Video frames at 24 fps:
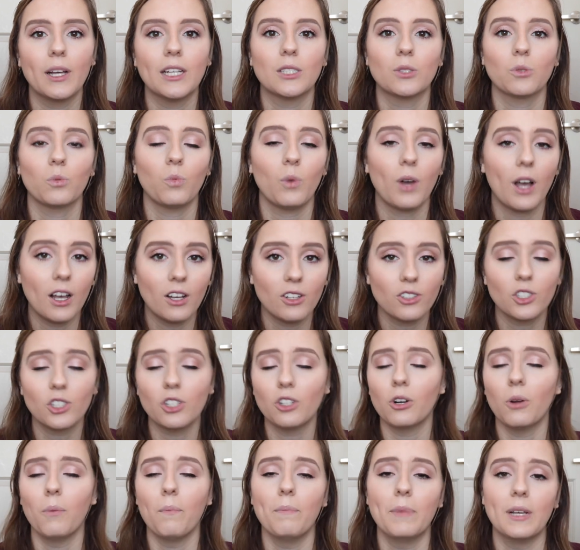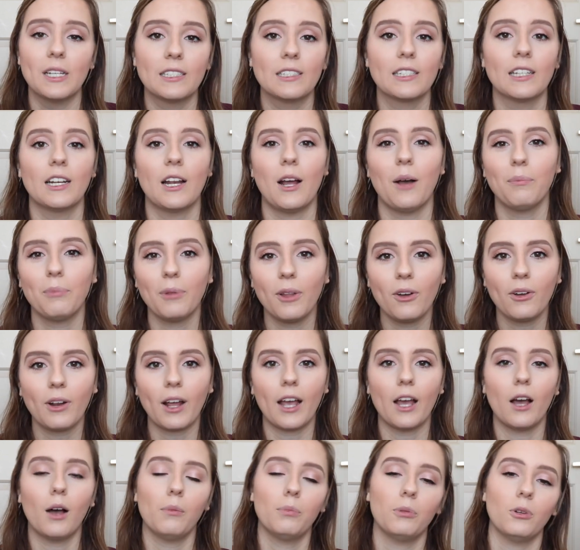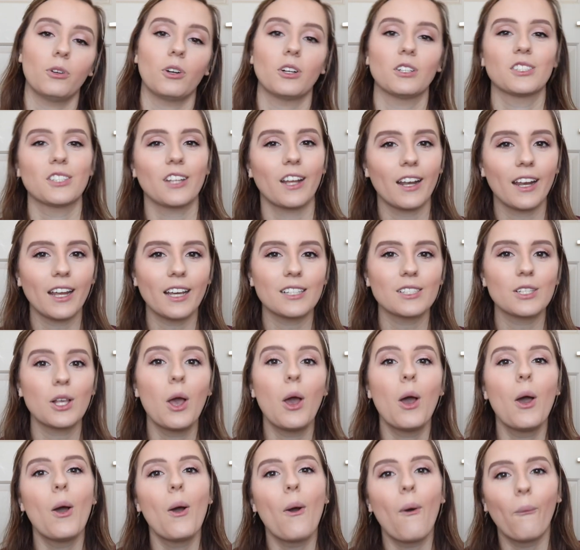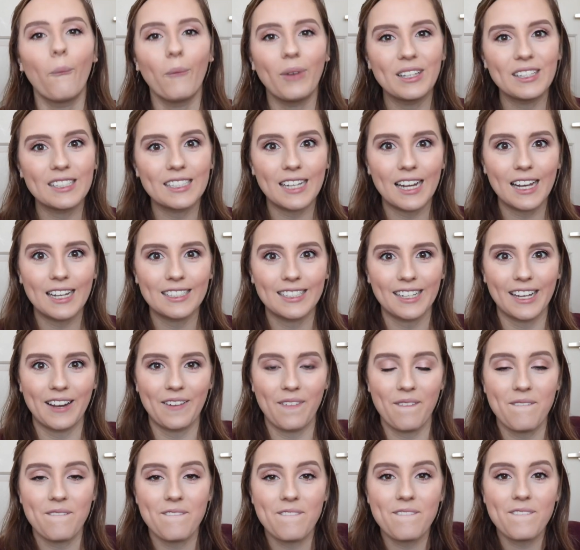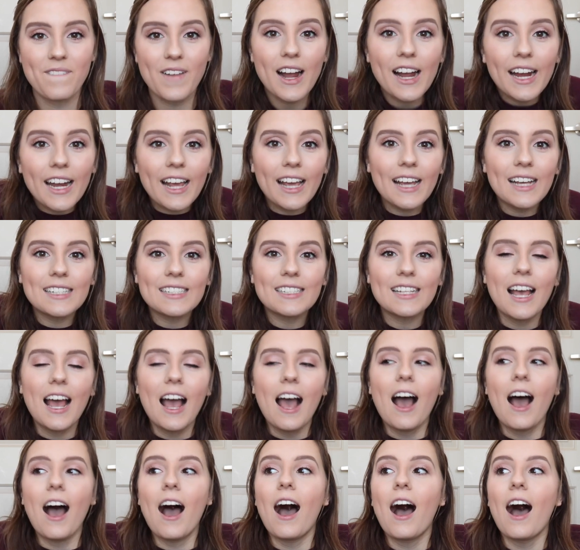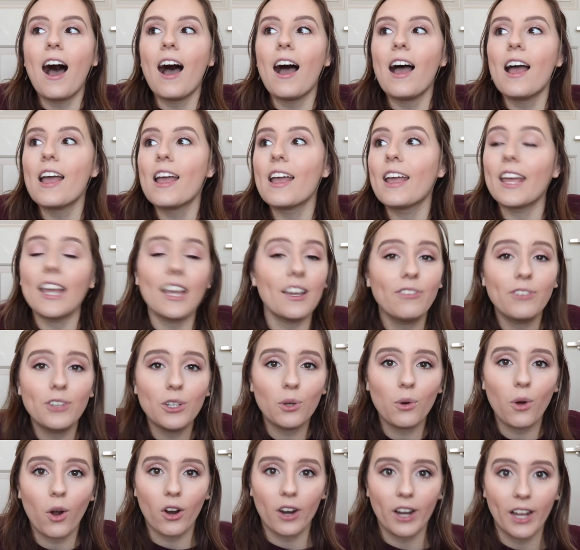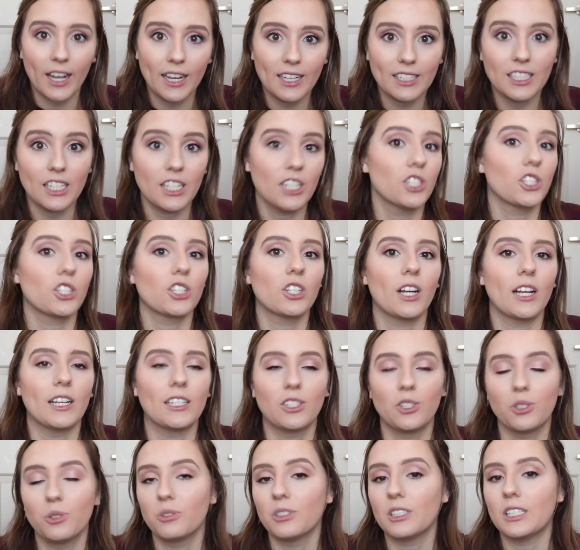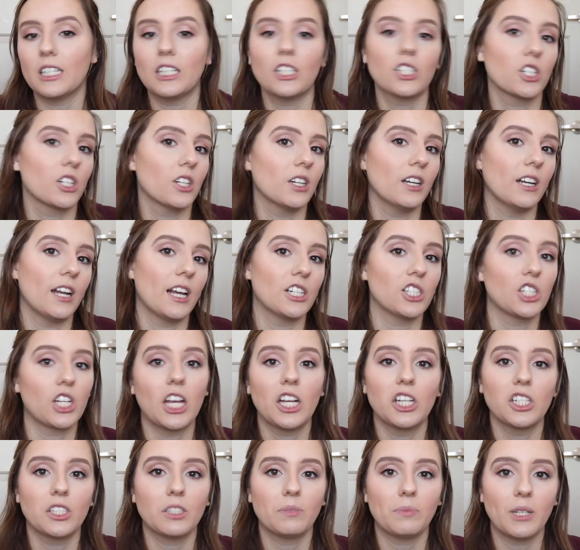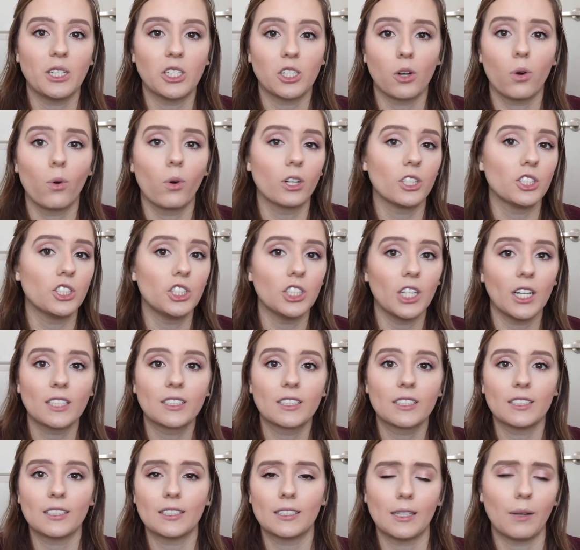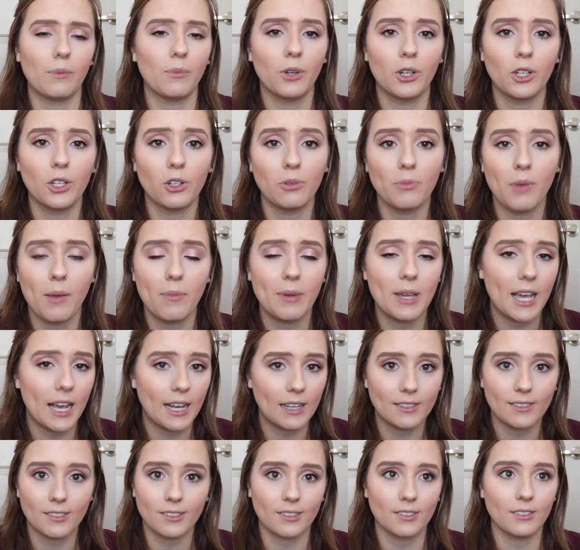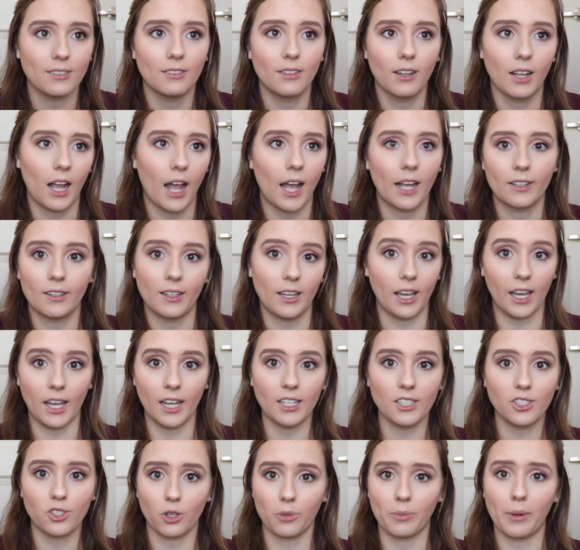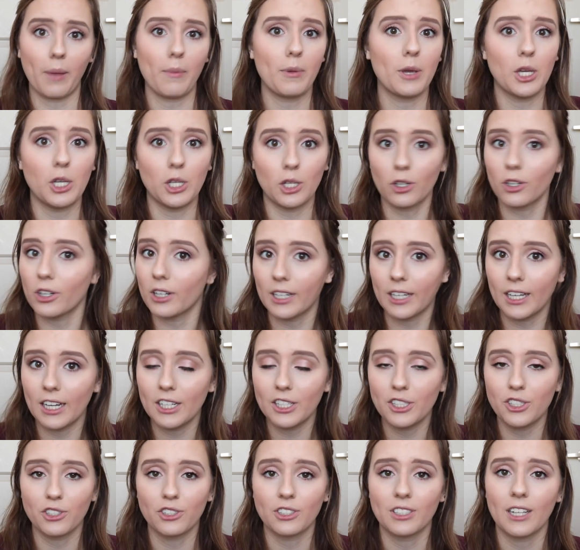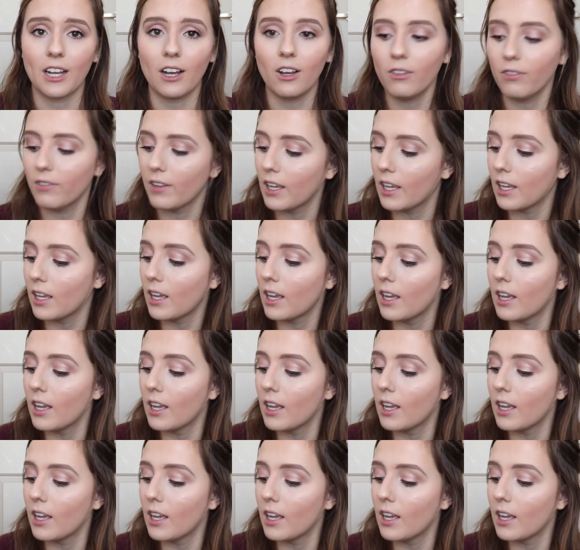as well so you don't miss an upload. I upload on Sundays, Wednesdays, and Fridays. If you are a teacher, a student teacher, an education major, or just someone who maybe has kids, or maybe you're a kid yourself,